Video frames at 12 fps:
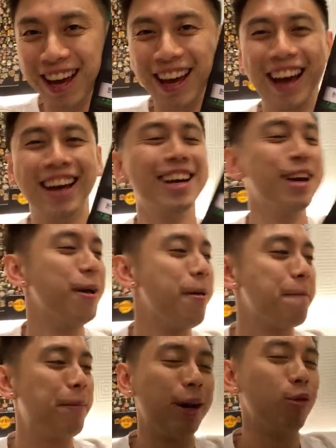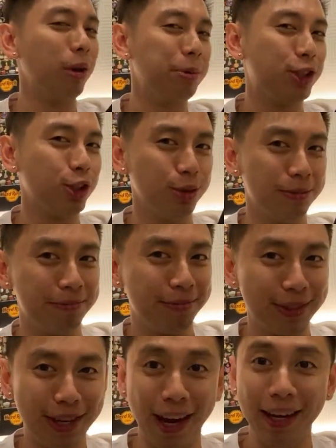but it will be soon,
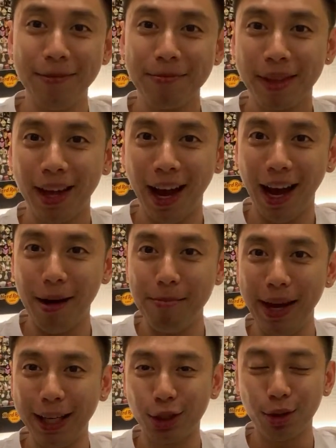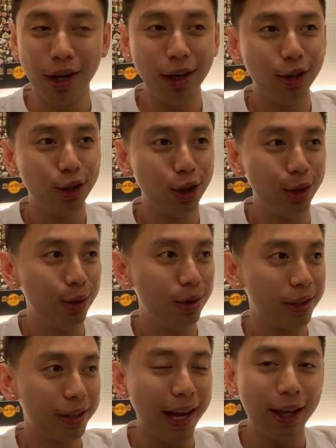okay? Uh, make sure
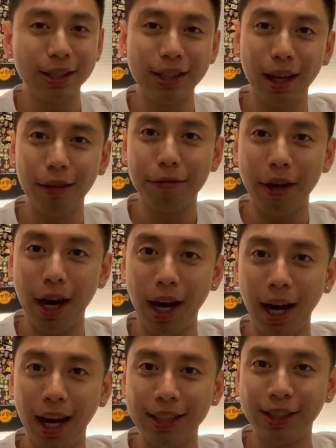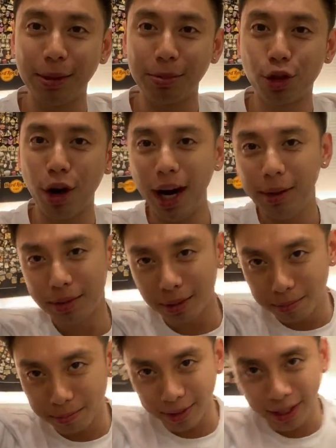you get yourself uh, subscribed,
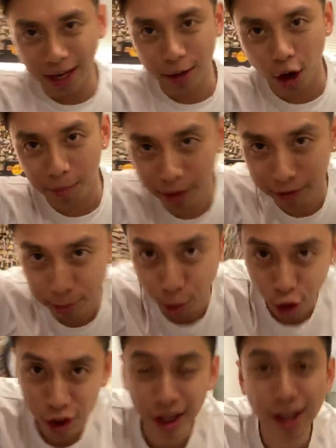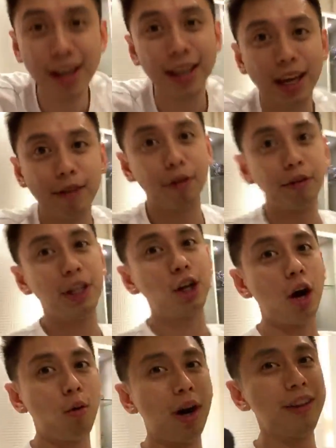get a copy of the book. If you already
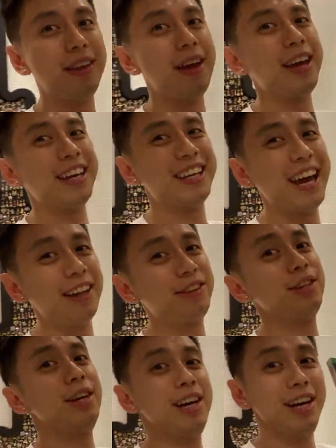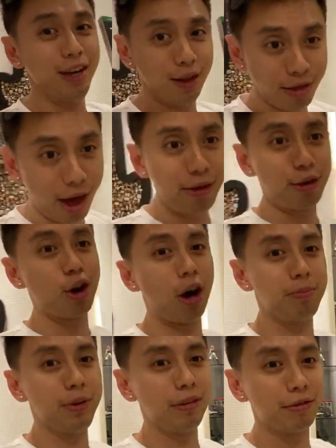got one, get another
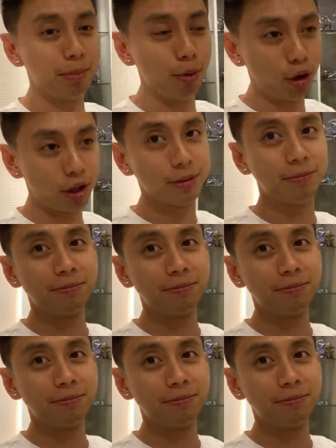copy of the book